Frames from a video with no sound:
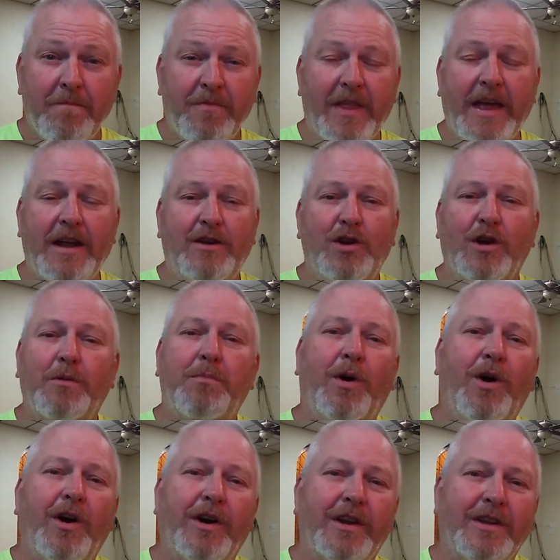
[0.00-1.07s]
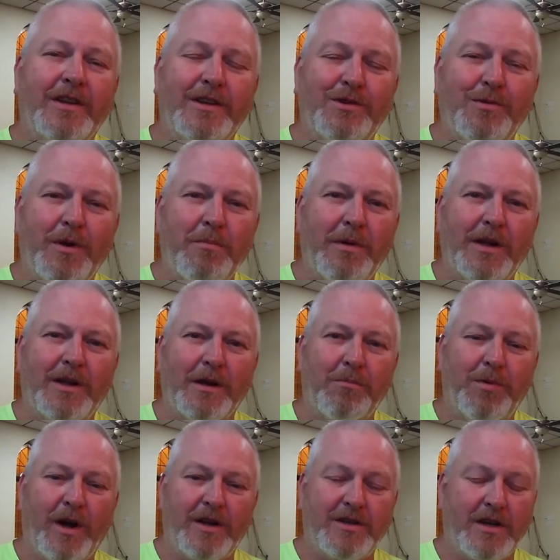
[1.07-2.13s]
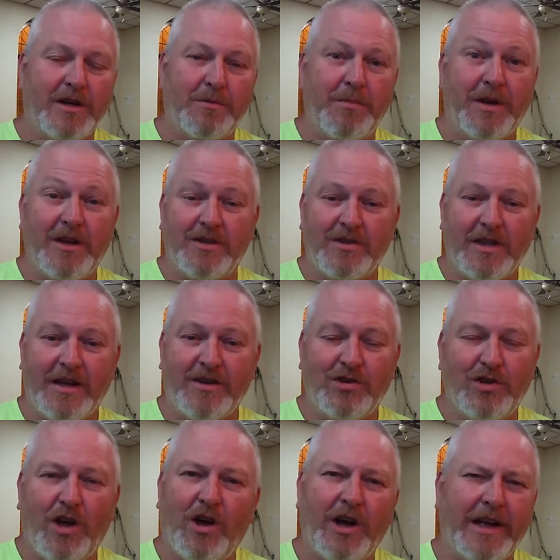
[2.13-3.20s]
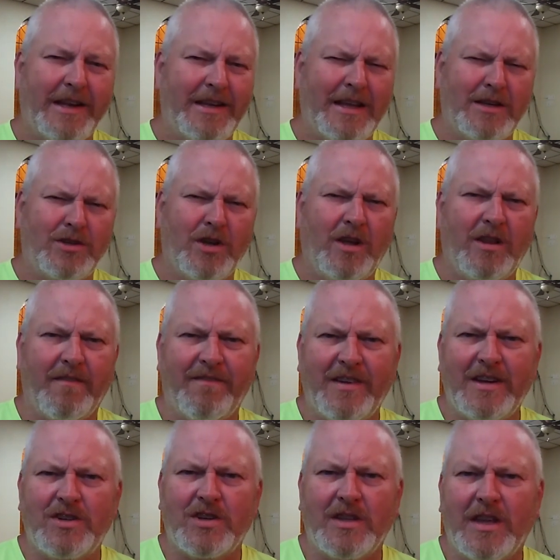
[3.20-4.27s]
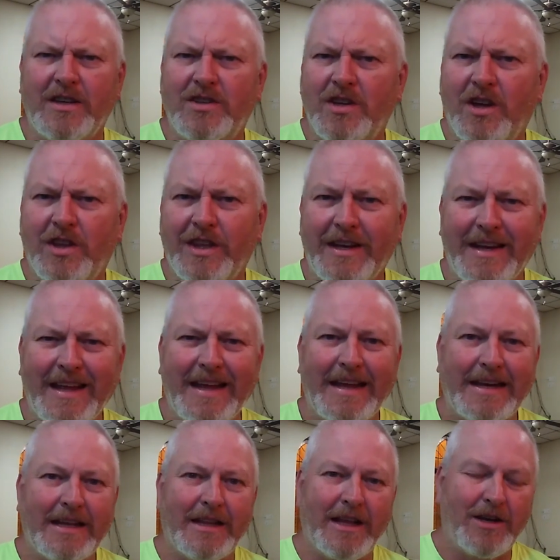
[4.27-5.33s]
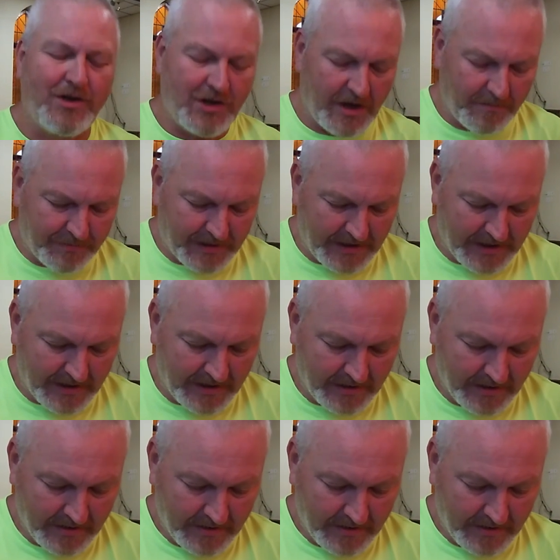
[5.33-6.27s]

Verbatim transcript: They took part in this rebuilding project because they saw it. They saw the vision, they saw the need, and they jumped in.